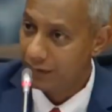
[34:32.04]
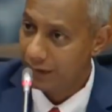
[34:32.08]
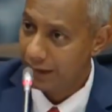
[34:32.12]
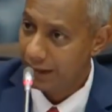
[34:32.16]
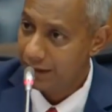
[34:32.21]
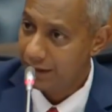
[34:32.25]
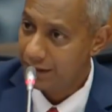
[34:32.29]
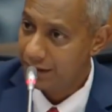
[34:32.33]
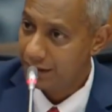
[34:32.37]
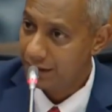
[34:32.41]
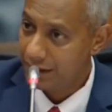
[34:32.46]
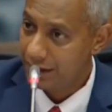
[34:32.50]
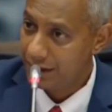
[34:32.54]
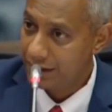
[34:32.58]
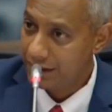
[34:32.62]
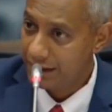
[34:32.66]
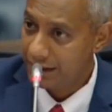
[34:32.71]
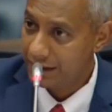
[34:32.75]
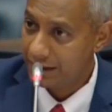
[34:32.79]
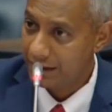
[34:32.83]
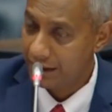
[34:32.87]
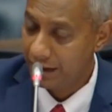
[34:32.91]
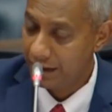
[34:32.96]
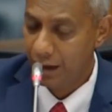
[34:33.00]
of the Nation
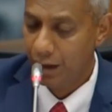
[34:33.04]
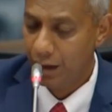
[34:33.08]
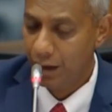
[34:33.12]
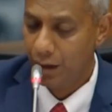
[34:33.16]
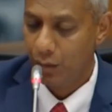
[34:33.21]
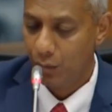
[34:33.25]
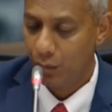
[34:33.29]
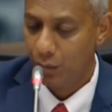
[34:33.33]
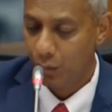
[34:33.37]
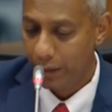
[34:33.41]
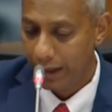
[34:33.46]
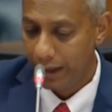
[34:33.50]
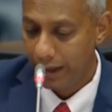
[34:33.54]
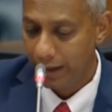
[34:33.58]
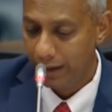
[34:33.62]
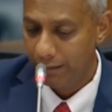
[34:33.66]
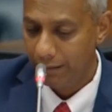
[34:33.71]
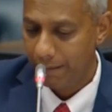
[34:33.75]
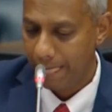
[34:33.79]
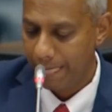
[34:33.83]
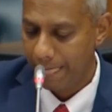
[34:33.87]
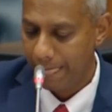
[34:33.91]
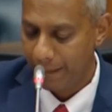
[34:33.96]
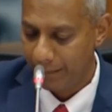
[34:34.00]
address, where
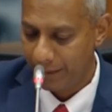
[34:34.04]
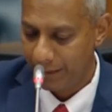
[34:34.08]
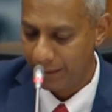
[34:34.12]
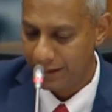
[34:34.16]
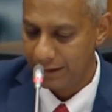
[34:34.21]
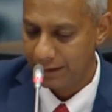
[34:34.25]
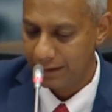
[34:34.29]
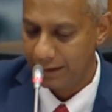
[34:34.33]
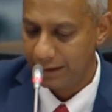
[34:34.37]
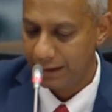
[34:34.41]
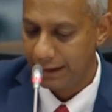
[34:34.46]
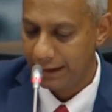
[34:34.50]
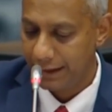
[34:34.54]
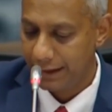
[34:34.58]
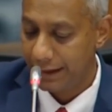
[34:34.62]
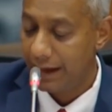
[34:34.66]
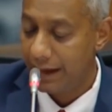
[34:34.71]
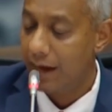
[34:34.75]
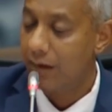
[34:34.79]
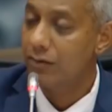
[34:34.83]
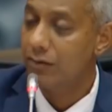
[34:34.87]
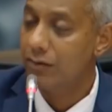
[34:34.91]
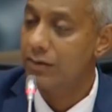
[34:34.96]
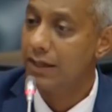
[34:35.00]
the President had
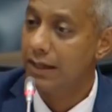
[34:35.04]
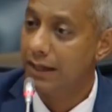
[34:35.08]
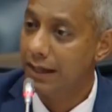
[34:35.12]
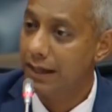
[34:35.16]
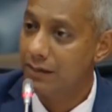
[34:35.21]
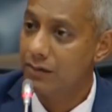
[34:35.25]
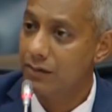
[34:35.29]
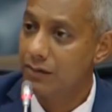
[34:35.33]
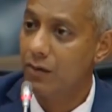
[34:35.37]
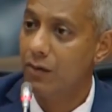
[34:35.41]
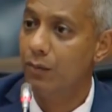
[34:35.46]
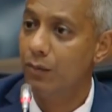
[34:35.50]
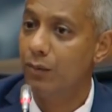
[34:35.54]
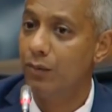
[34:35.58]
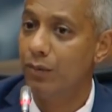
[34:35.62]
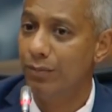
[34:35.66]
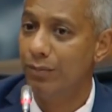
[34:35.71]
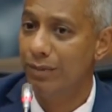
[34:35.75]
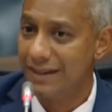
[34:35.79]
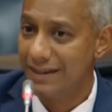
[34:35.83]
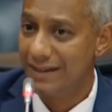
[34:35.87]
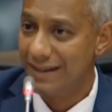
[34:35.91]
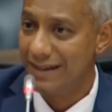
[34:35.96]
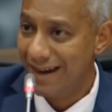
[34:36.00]
announced that Eskom
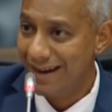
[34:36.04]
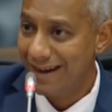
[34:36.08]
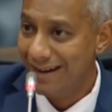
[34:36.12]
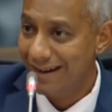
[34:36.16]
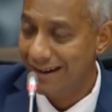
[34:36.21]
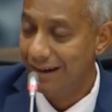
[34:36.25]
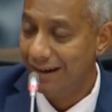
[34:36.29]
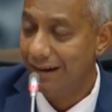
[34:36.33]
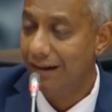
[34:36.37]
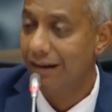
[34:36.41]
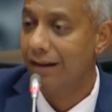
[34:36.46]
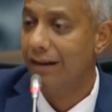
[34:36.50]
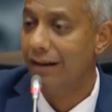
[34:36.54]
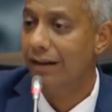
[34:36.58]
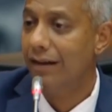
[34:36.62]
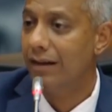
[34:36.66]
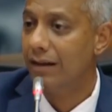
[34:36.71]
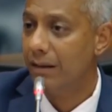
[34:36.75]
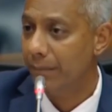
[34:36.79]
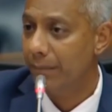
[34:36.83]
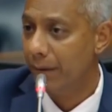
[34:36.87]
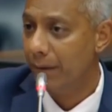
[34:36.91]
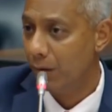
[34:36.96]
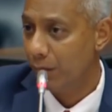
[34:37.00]
would be signing
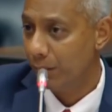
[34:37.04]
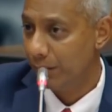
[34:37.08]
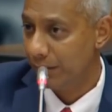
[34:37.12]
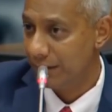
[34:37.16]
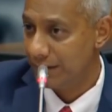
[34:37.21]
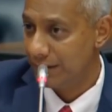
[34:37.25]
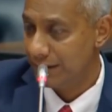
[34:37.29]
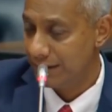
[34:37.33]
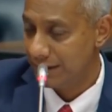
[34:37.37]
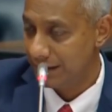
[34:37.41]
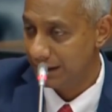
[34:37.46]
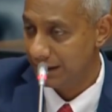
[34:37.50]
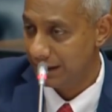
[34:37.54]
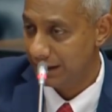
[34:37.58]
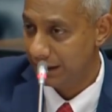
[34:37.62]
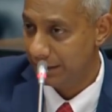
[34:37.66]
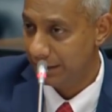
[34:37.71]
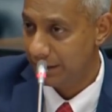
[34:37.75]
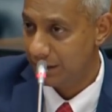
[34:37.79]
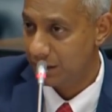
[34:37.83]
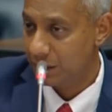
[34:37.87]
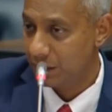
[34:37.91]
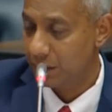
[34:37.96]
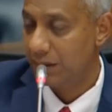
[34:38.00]
the power purchase
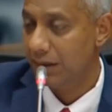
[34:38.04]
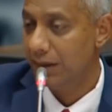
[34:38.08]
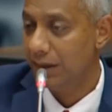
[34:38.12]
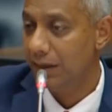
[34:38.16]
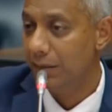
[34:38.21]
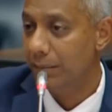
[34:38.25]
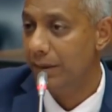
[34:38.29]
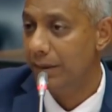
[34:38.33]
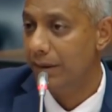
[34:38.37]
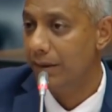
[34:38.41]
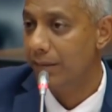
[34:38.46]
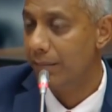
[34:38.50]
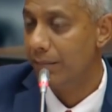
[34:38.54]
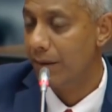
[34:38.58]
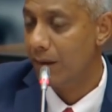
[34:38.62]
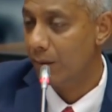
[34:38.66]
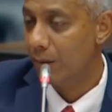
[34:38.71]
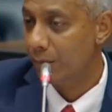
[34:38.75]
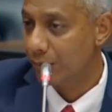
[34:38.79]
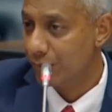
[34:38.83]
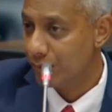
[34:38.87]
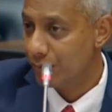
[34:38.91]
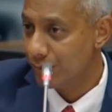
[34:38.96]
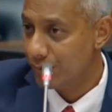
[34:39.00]
agreements with independent
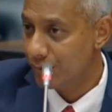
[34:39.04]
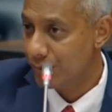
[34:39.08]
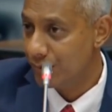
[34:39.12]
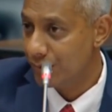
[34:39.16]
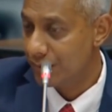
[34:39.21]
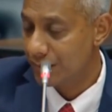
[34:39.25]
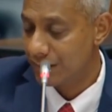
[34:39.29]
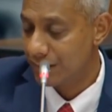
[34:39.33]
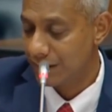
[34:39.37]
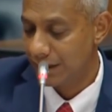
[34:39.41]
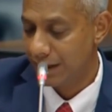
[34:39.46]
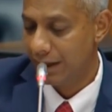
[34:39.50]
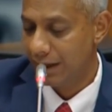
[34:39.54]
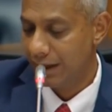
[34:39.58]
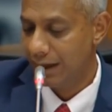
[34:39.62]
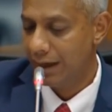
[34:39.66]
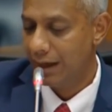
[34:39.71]
power producers,